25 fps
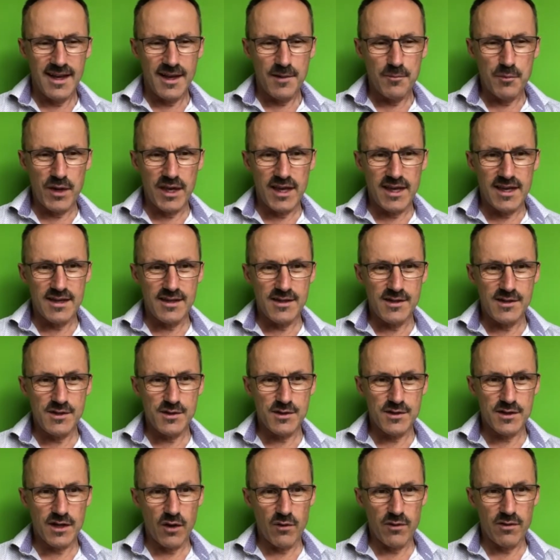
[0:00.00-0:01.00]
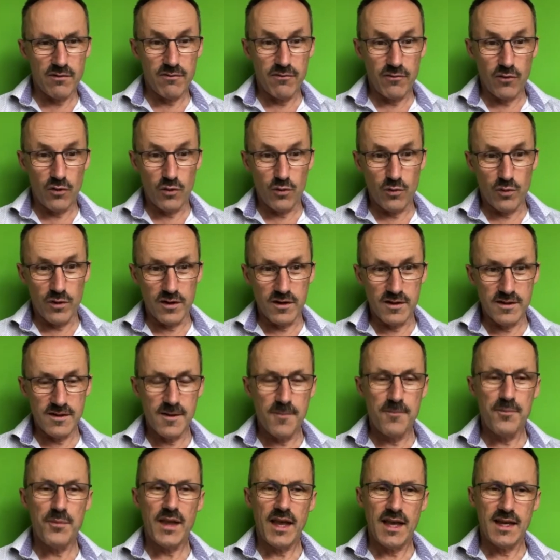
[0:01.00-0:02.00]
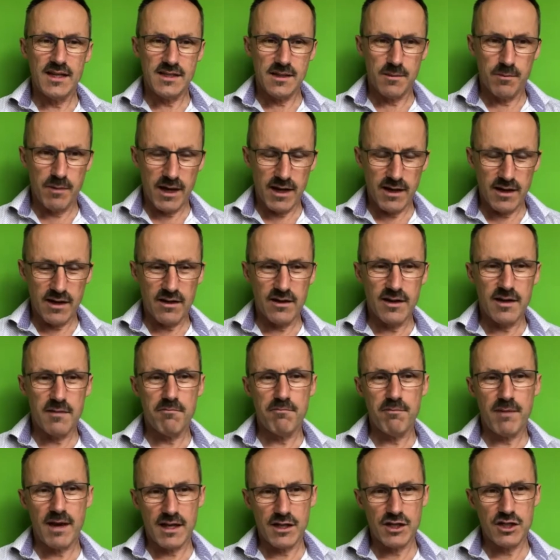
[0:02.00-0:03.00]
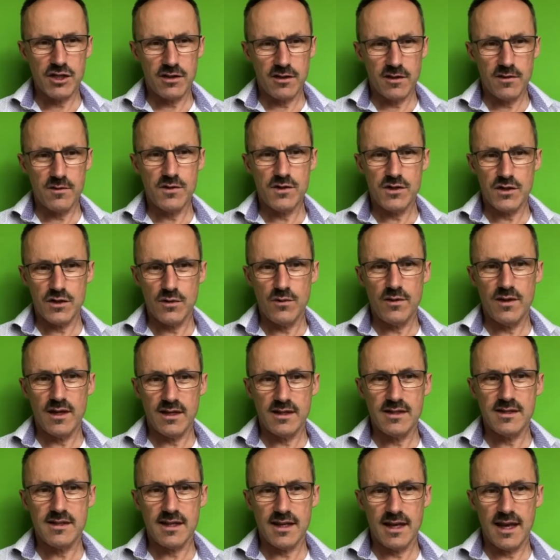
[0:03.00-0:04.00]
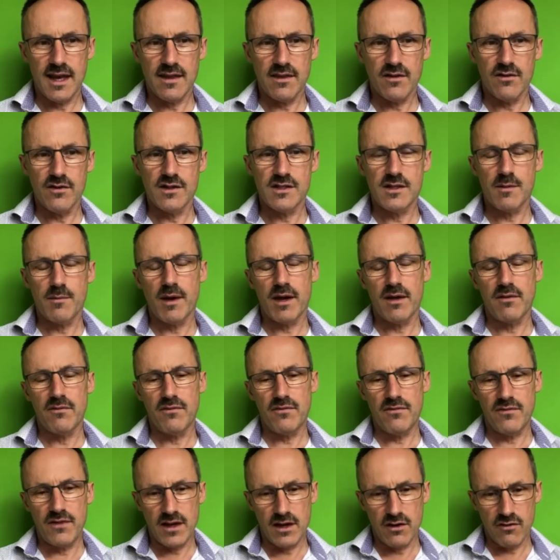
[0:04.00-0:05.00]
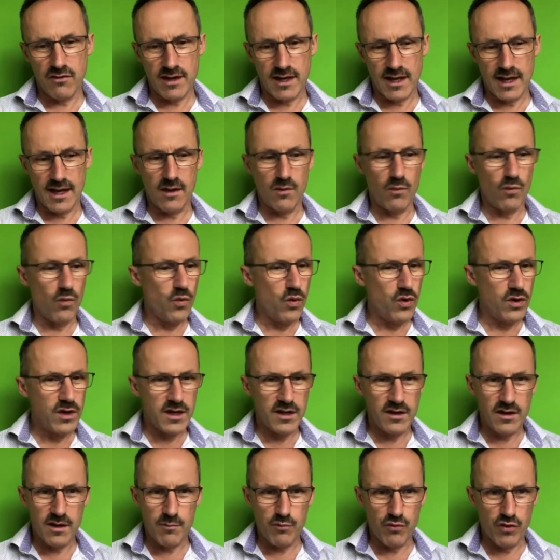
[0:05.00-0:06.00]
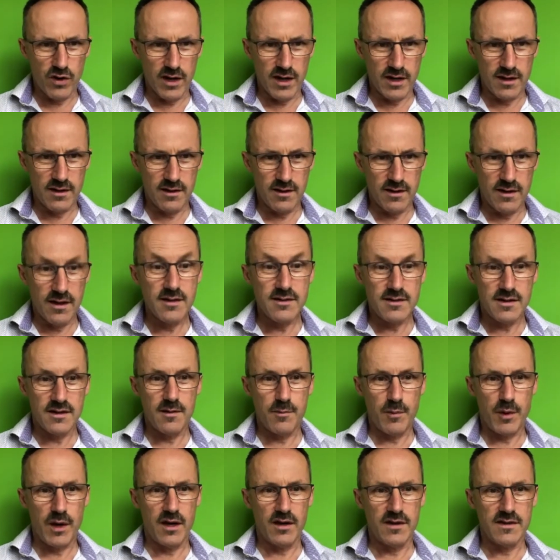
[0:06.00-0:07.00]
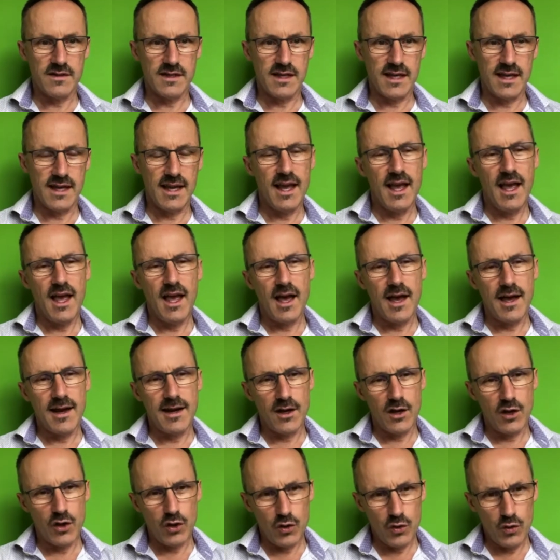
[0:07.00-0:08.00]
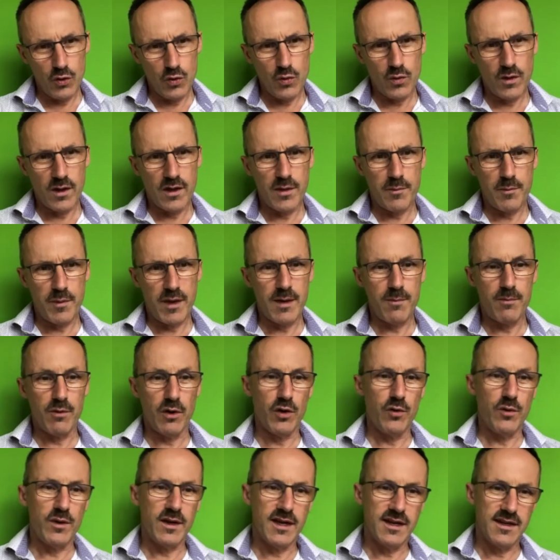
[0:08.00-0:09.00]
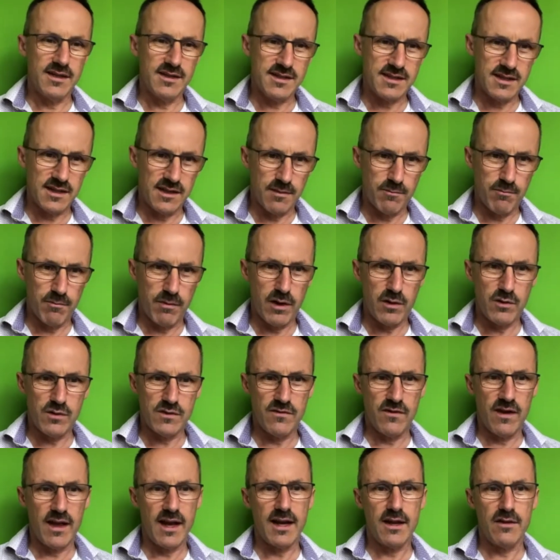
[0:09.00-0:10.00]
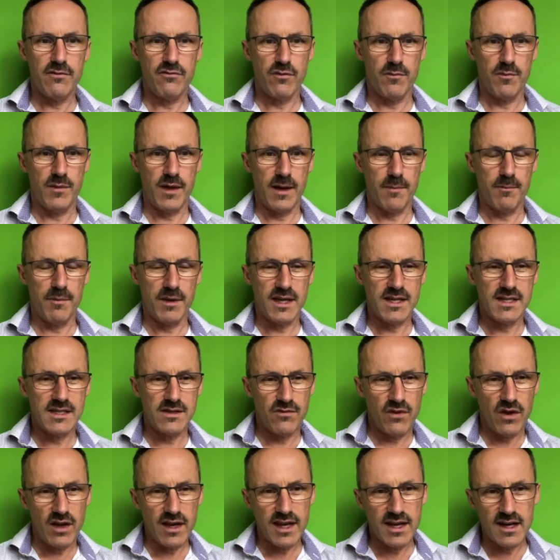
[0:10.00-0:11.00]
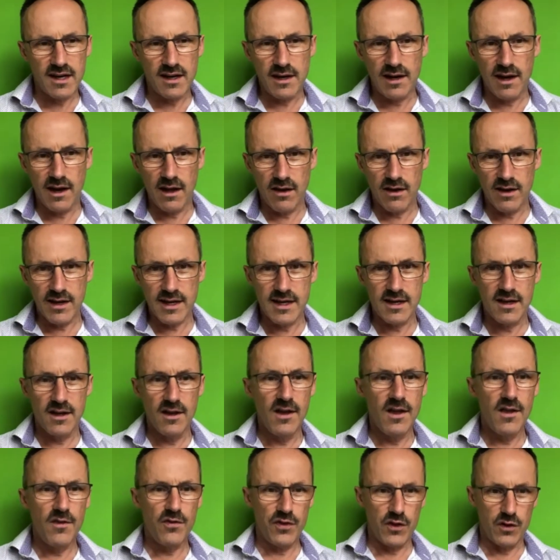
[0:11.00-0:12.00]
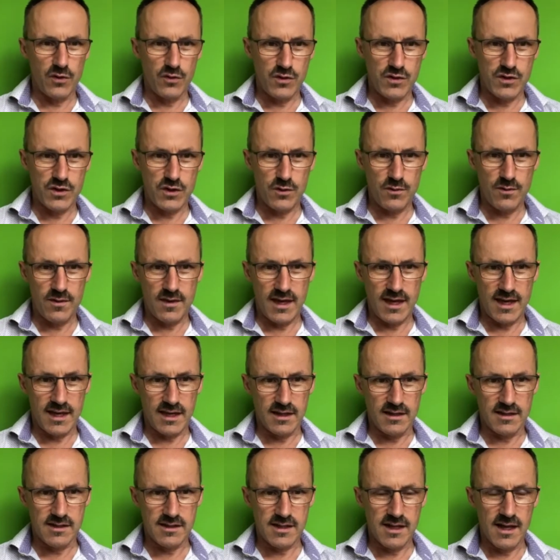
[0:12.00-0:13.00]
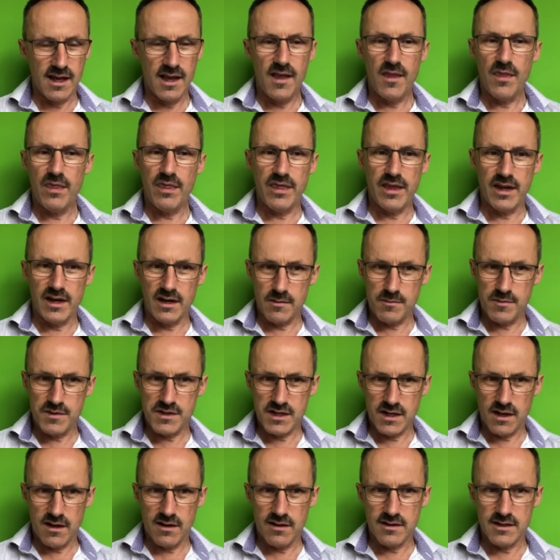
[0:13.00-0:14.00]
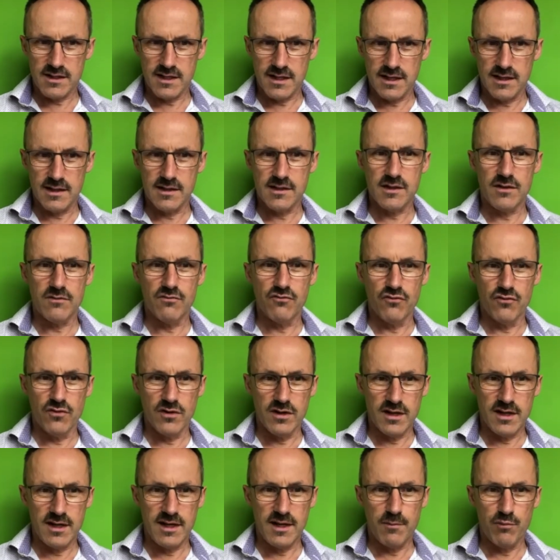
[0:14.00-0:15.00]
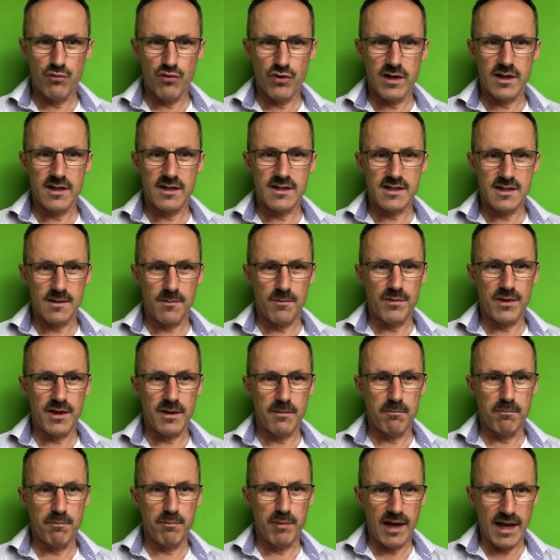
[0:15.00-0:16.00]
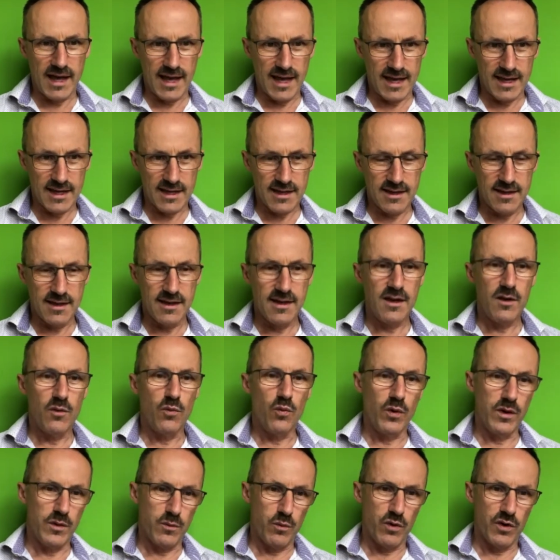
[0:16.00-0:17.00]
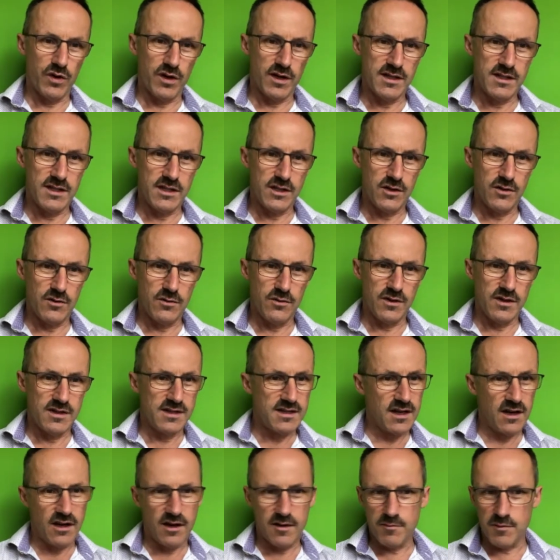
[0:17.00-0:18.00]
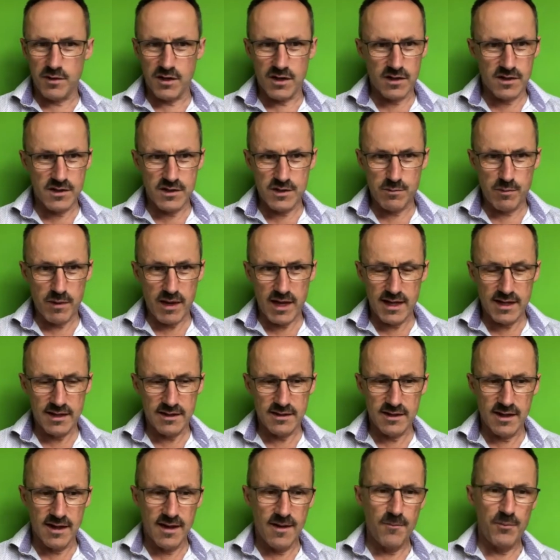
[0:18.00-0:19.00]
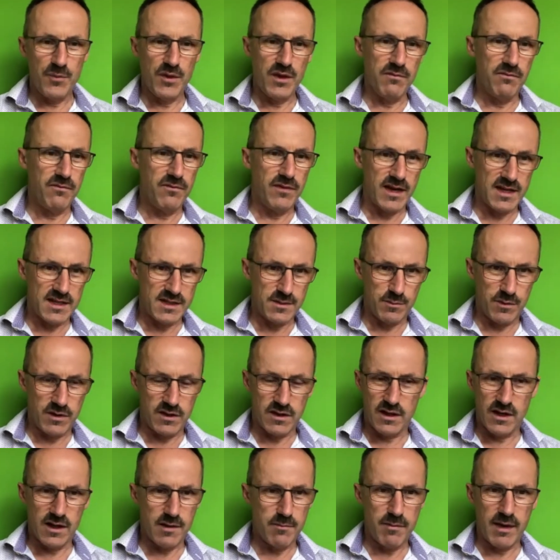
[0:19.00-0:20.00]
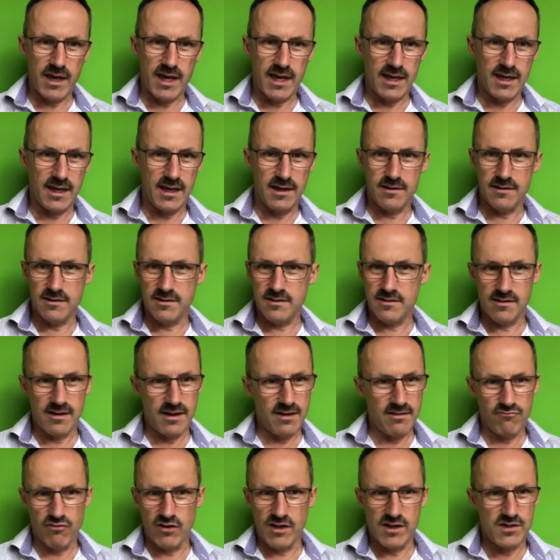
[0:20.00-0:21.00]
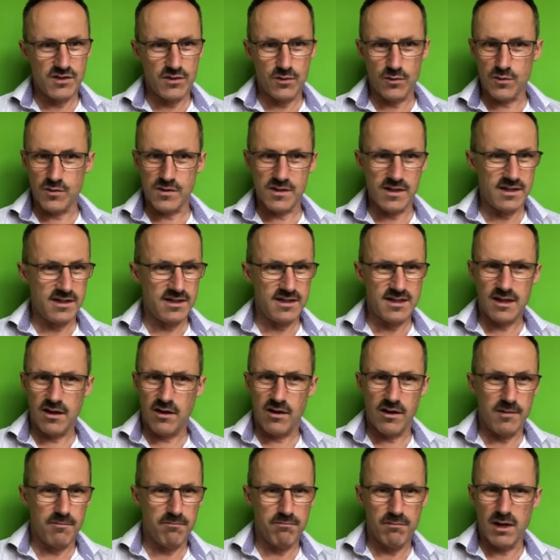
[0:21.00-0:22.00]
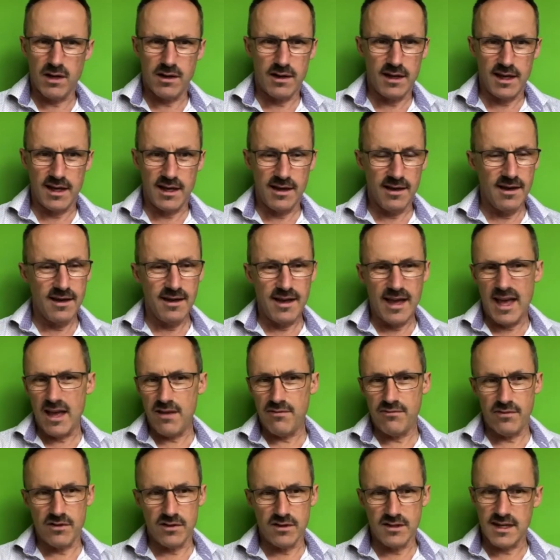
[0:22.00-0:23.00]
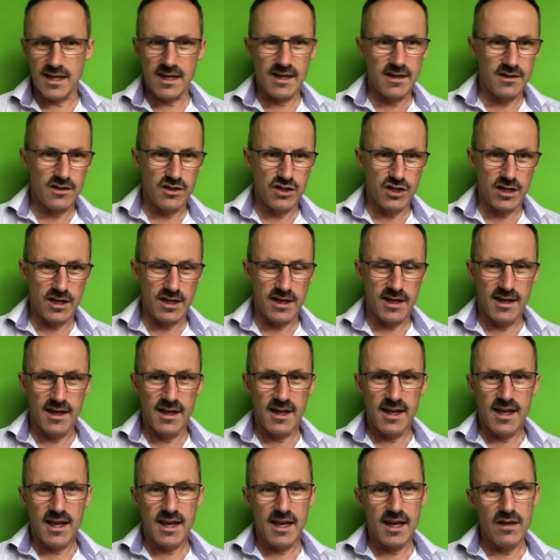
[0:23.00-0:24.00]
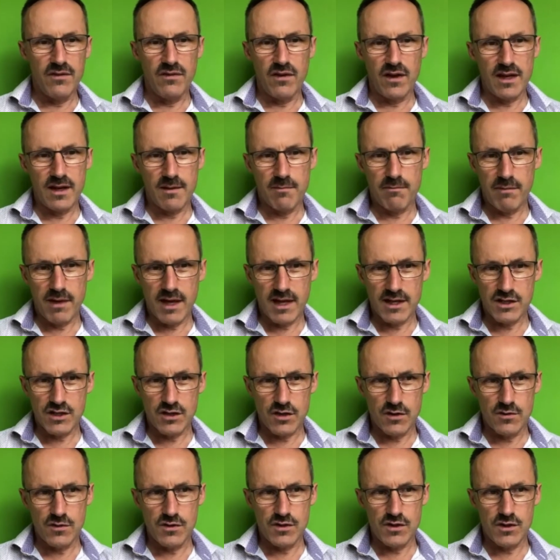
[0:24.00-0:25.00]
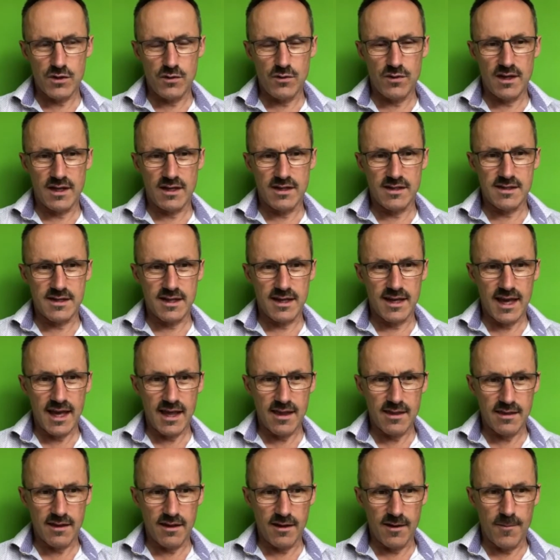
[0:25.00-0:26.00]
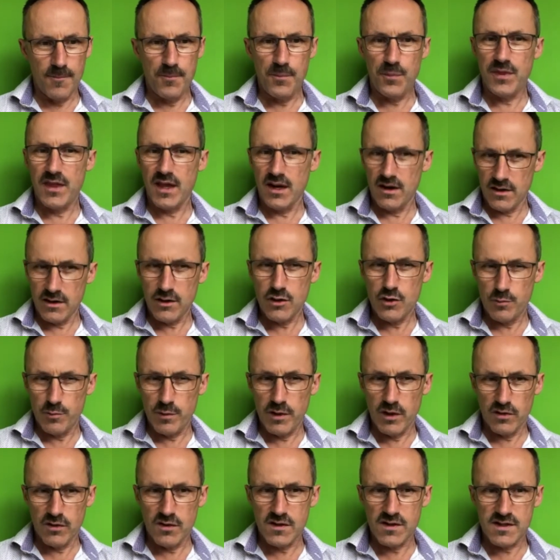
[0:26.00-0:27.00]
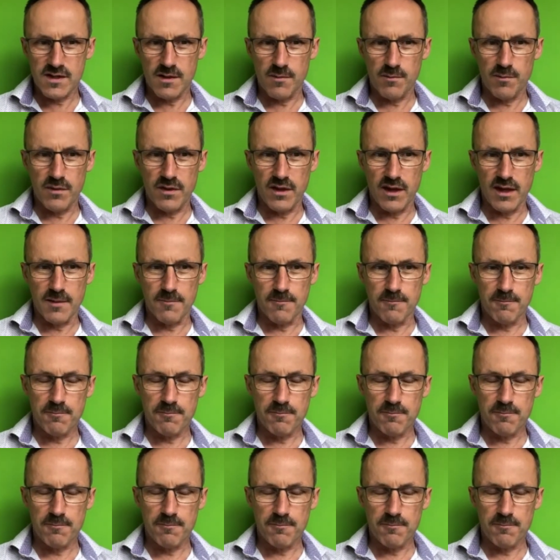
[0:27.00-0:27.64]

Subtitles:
Because going forward, it's about kind of matching those two things together. It's about figuring out what can I bring to the party and who are the people who are going to see the most value from that. Because if I can align those two things, then I'm starting to really bring something back with what I do, the time that I spend, the investment that I make in resources, time, money, effort, energy. And if I can match those two things together, then I could be onto something.